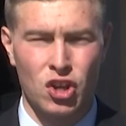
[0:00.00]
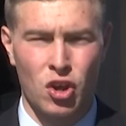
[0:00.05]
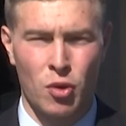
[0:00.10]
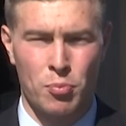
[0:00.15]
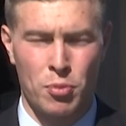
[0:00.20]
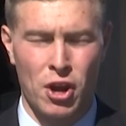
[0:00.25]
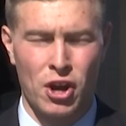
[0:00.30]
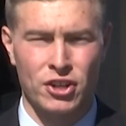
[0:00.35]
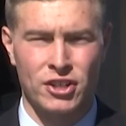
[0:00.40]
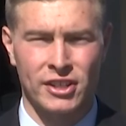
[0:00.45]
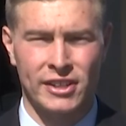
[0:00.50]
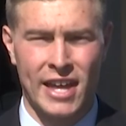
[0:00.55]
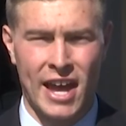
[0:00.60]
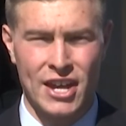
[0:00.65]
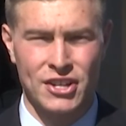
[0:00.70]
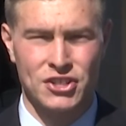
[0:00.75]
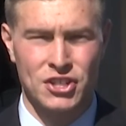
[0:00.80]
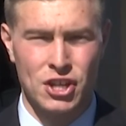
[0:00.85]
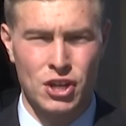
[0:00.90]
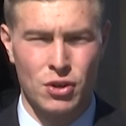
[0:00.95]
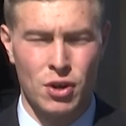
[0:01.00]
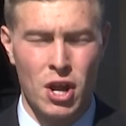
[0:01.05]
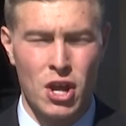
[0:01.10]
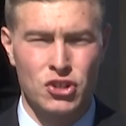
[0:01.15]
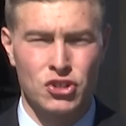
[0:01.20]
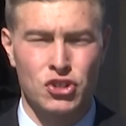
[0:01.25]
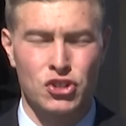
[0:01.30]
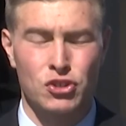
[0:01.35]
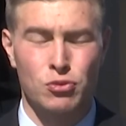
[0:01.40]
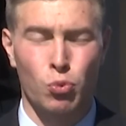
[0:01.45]
compared to last year
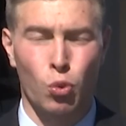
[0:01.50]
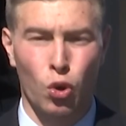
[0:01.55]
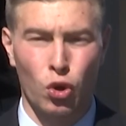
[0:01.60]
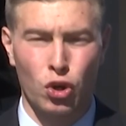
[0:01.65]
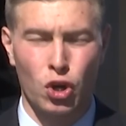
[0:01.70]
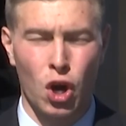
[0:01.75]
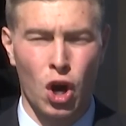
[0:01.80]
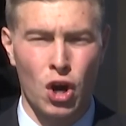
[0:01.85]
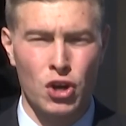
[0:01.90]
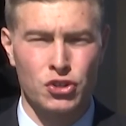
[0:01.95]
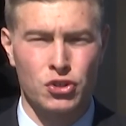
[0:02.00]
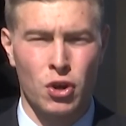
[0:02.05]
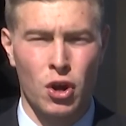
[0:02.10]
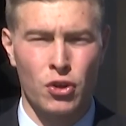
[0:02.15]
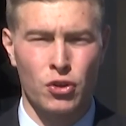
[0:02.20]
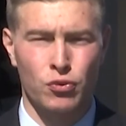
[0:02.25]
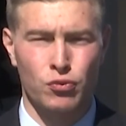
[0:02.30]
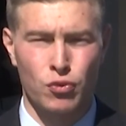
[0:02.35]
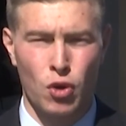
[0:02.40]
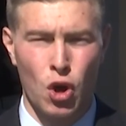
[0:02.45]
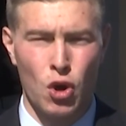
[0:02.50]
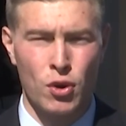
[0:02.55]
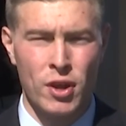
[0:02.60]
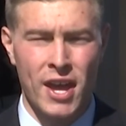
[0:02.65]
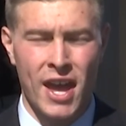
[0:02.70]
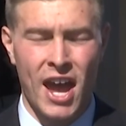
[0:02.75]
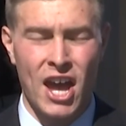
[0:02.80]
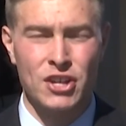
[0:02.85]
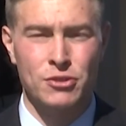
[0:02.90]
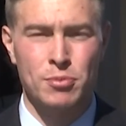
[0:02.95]
since more cars are on the road
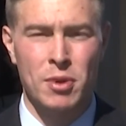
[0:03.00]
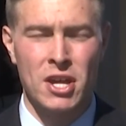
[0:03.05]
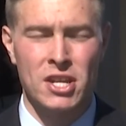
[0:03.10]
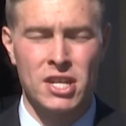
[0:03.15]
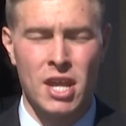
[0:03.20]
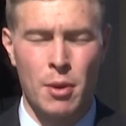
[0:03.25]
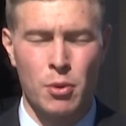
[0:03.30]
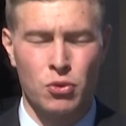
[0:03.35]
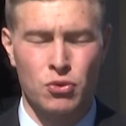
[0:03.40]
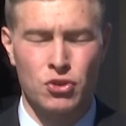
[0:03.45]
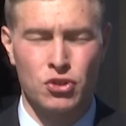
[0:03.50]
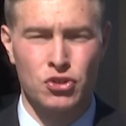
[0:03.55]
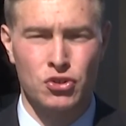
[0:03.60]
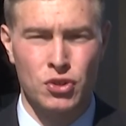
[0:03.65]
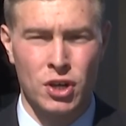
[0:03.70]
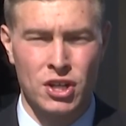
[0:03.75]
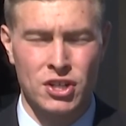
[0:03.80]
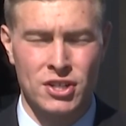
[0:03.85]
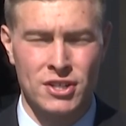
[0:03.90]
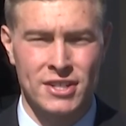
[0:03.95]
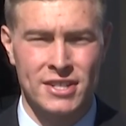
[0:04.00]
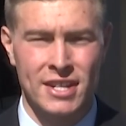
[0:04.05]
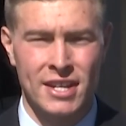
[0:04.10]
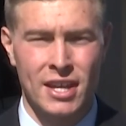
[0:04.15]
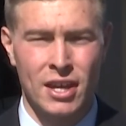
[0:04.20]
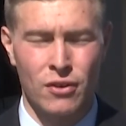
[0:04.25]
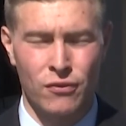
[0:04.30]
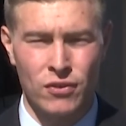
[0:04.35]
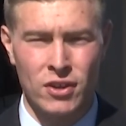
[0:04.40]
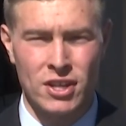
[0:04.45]
as pandemic restrictions
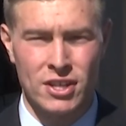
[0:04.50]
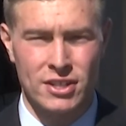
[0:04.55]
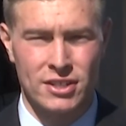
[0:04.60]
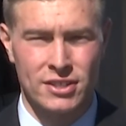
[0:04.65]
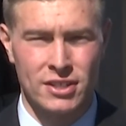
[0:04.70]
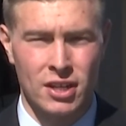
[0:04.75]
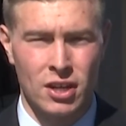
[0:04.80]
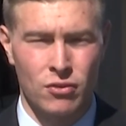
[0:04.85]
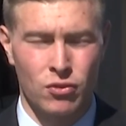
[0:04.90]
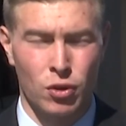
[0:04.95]
have eased.